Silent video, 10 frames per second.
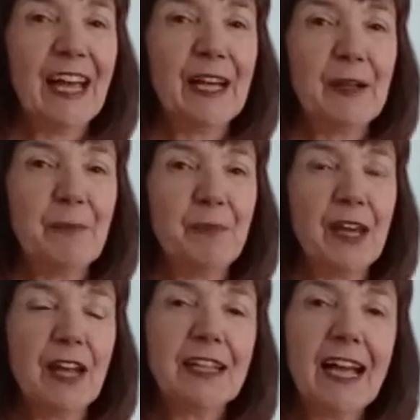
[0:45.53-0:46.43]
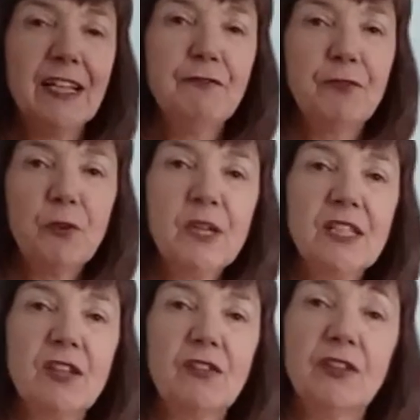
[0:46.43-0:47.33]
And I kind of
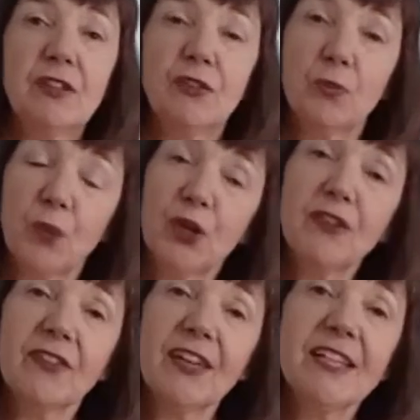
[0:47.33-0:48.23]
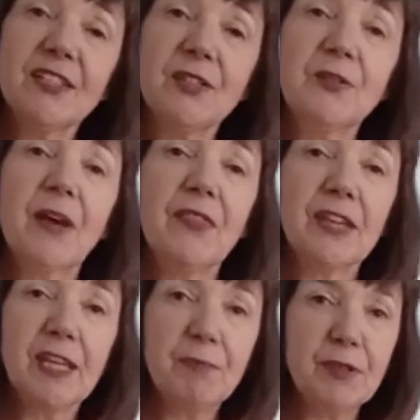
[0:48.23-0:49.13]
focus on the work that they do and
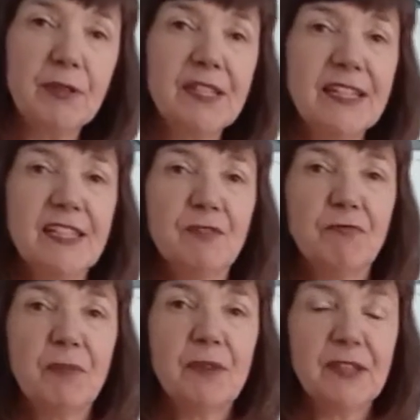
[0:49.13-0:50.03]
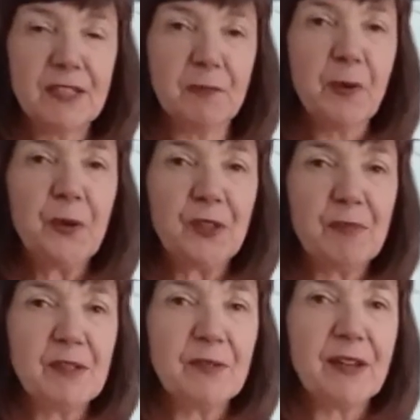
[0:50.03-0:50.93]
the communities of women that support
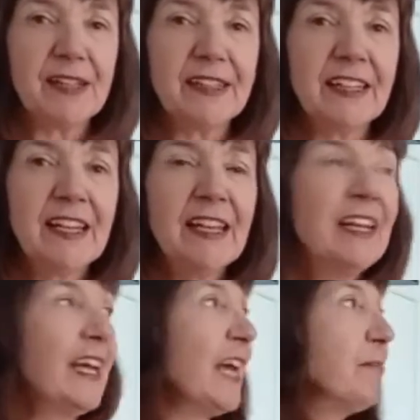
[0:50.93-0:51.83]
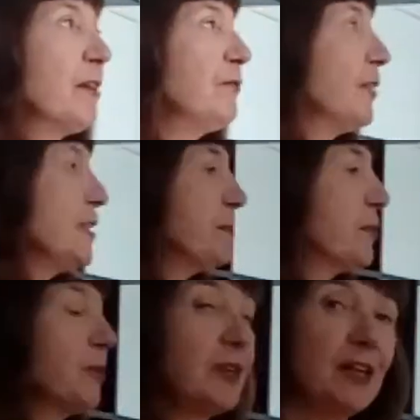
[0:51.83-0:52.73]
them as well. In my first
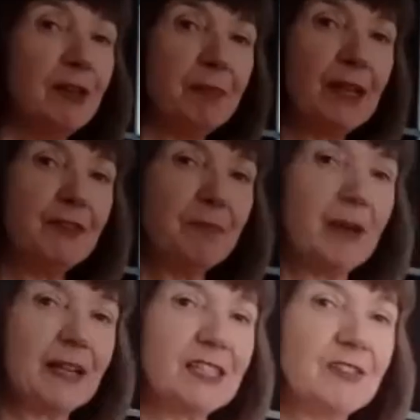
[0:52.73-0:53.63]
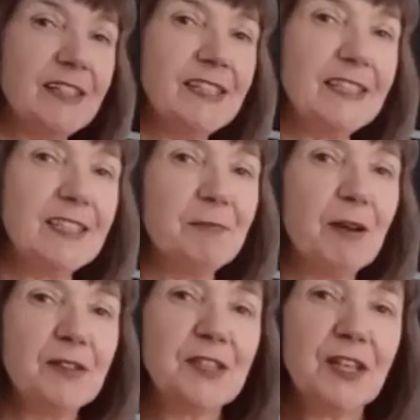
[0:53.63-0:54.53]
book, Belle of the Backstreet, it's
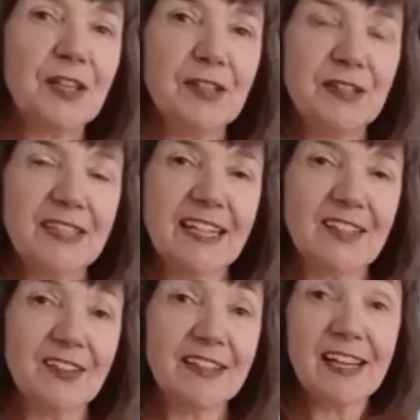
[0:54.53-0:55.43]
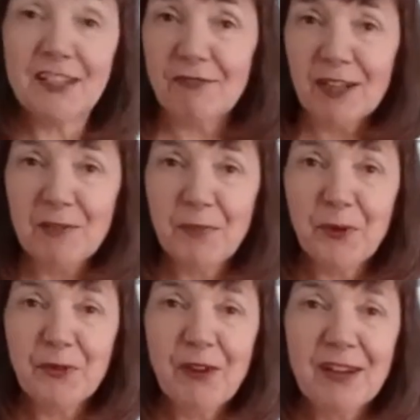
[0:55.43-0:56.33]
about a girl who takes on her dad's rag and
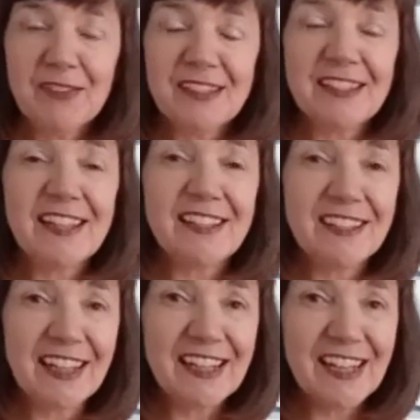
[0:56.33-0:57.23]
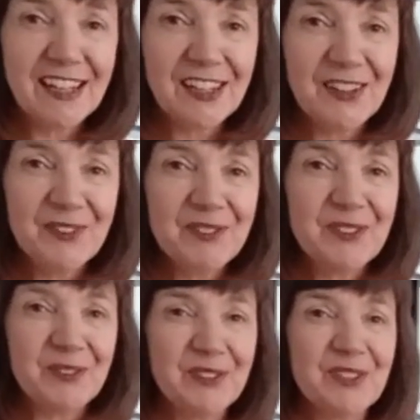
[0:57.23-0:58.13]
bone round and sells secondhand clothes
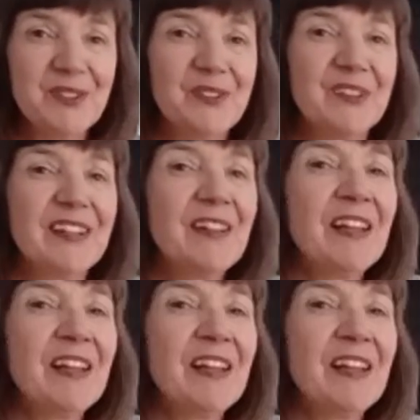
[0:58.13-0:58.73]
door to door.